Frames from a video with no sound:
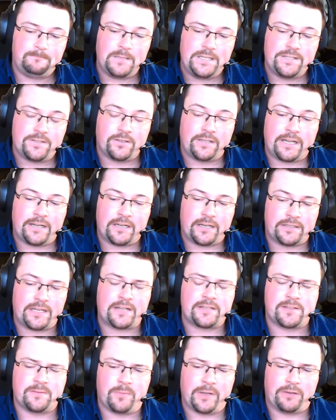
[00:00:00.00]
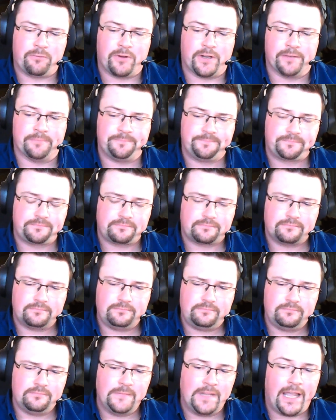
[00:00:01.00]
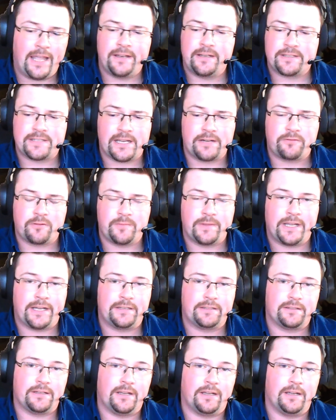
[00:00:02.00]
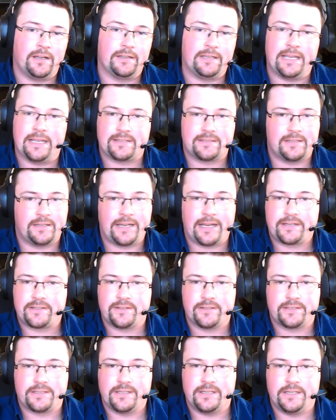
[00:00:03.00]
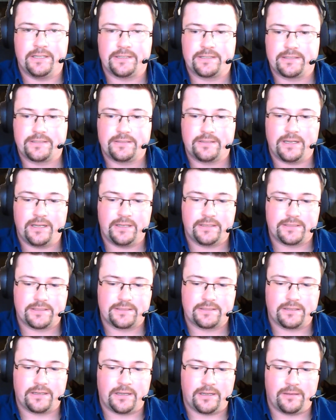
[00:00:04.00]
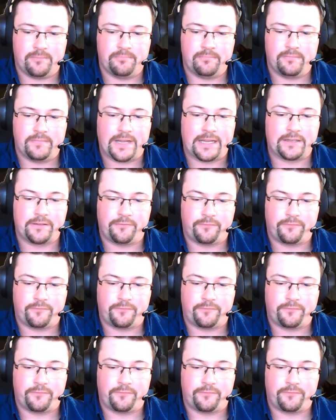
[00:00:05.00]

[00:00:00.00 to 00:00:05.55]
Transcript: So that is a big one. And aside from that, yes, the Nexus is like the